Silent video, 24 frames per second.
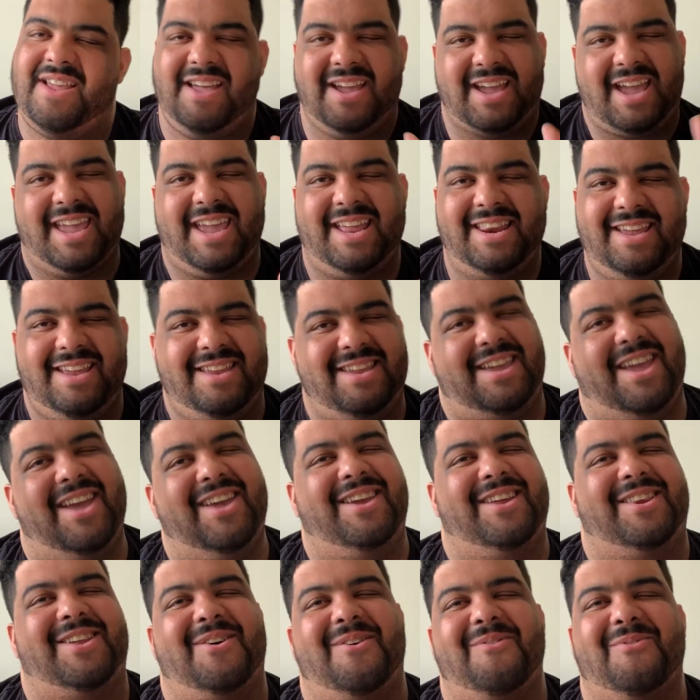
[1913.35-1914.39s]
Like, I get
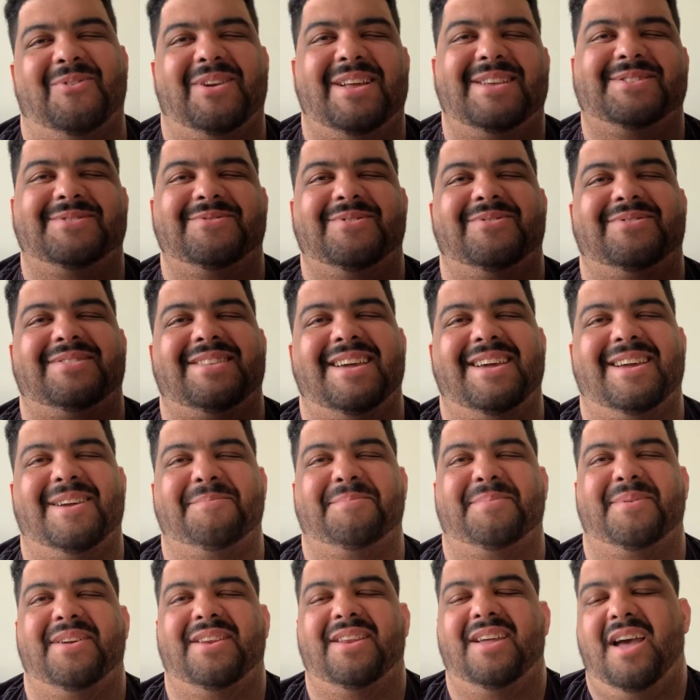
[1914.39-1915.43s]
it, everyone has their own
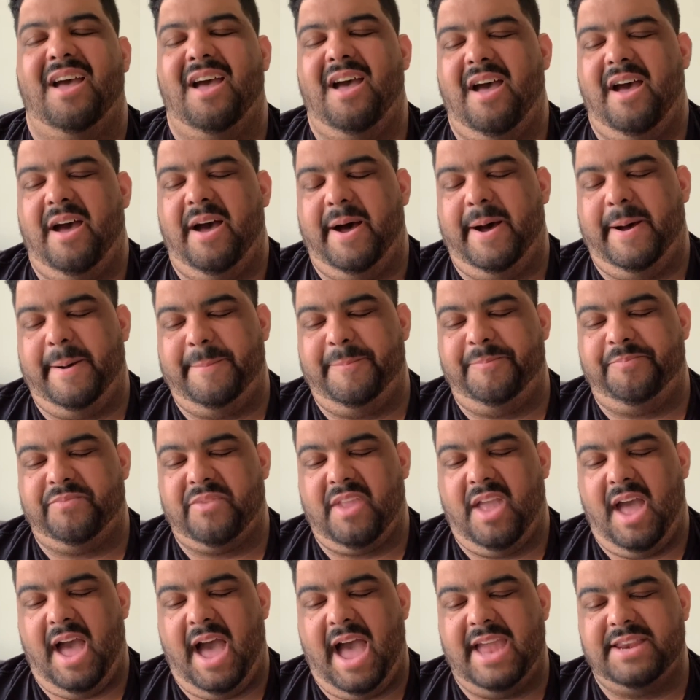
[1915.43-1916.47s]
thing, but
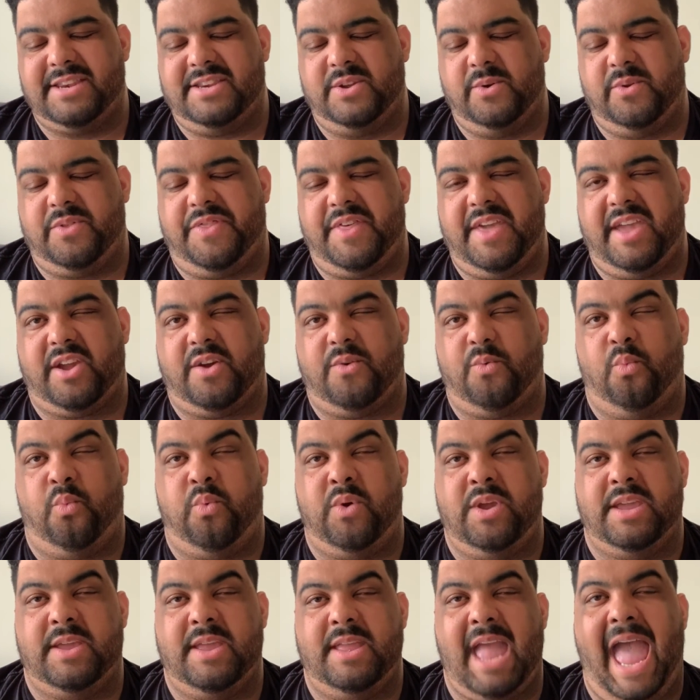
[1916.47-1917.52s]
I do think
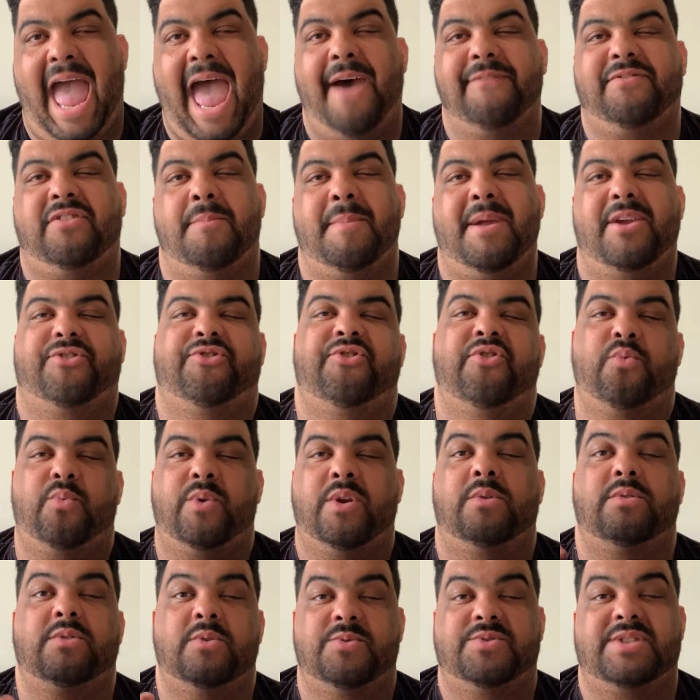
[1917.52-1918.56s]
we have to make sure
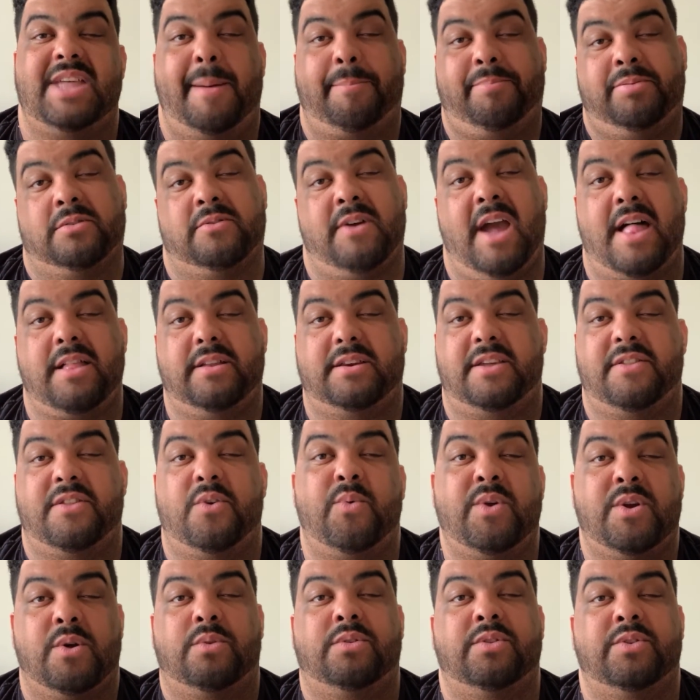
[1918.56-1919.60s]
we don't lose that plurality, that
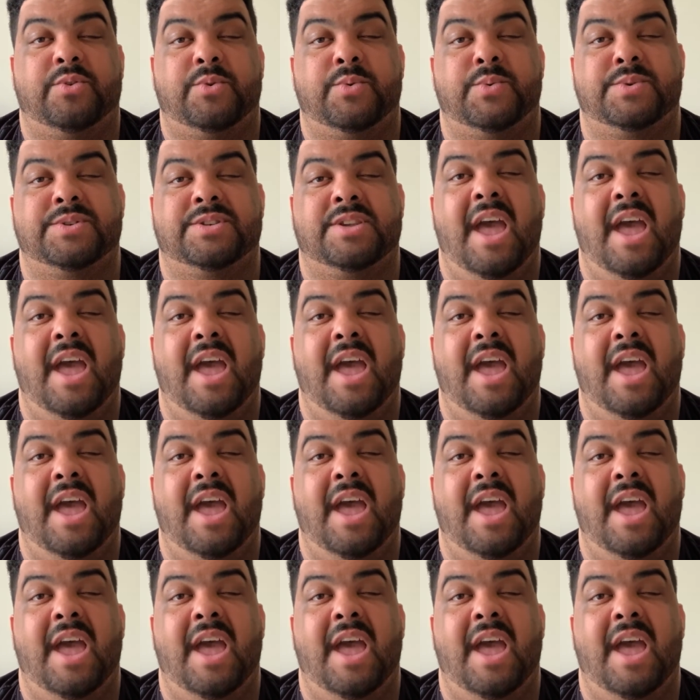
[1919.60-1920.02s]
we don't lose